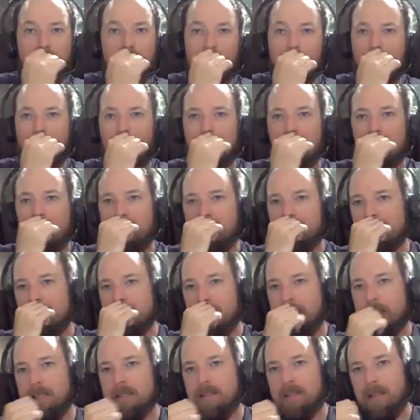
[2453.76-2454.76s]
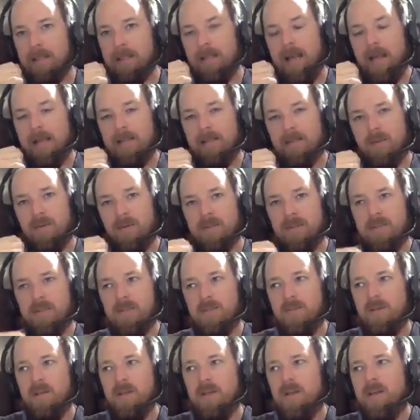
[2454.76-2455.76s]
tree monitors and things like that. So
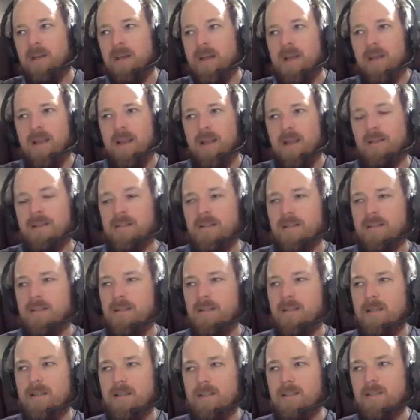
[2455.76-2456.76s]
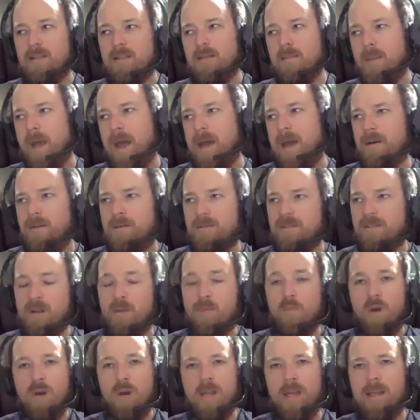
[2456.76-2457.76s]
it's just a matter of
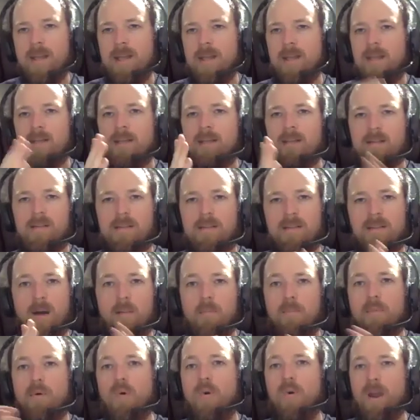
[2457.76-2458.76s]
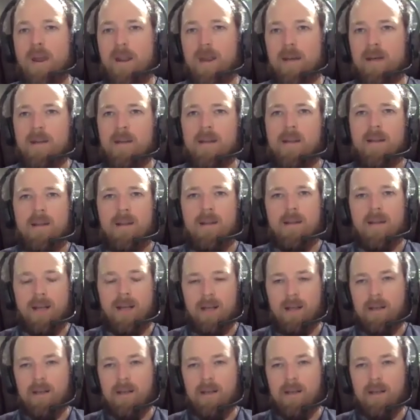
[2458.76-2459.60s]
someone hitting some point that